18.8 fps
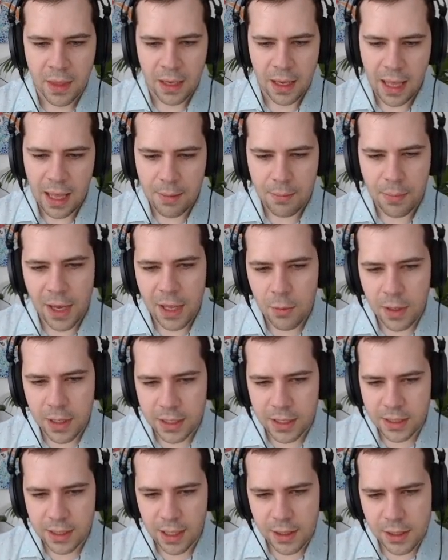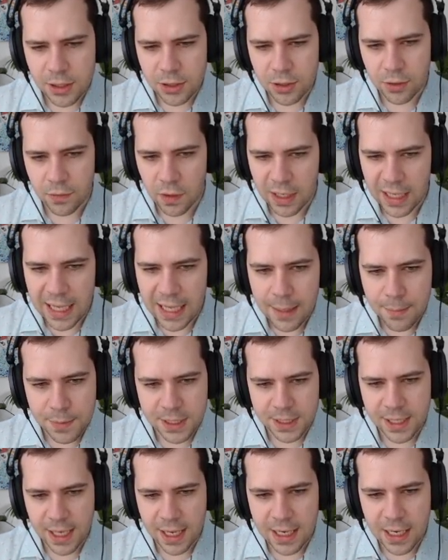And by the way, the stun server keeps
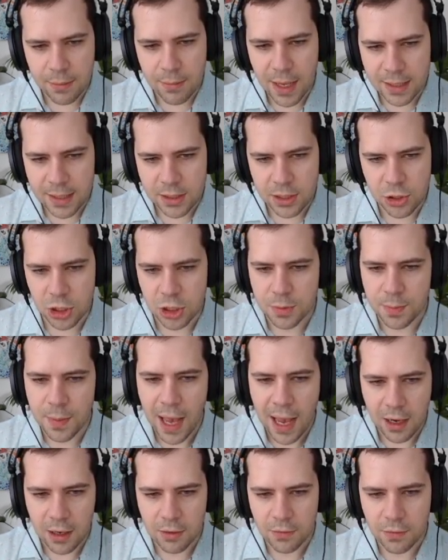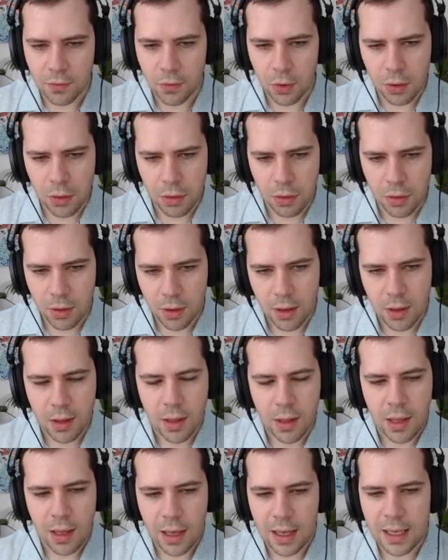sending messages back and forth
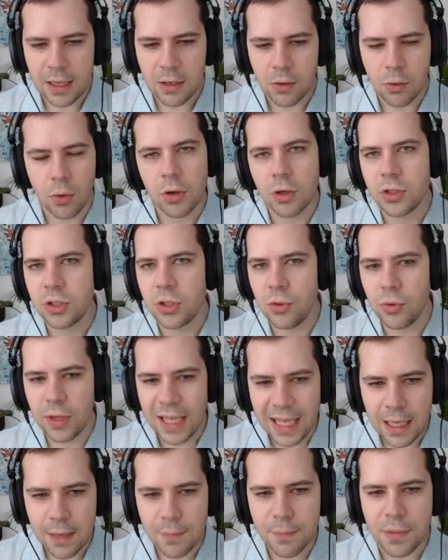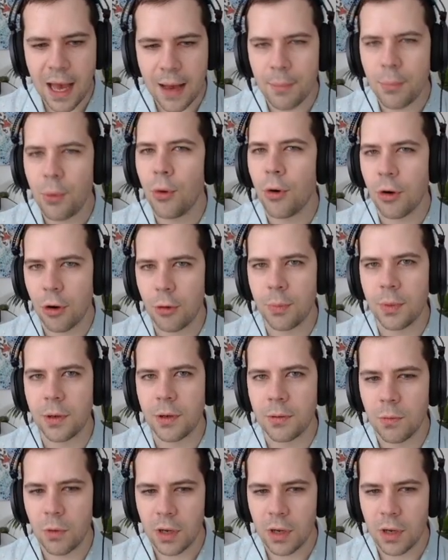in order to keep that port open.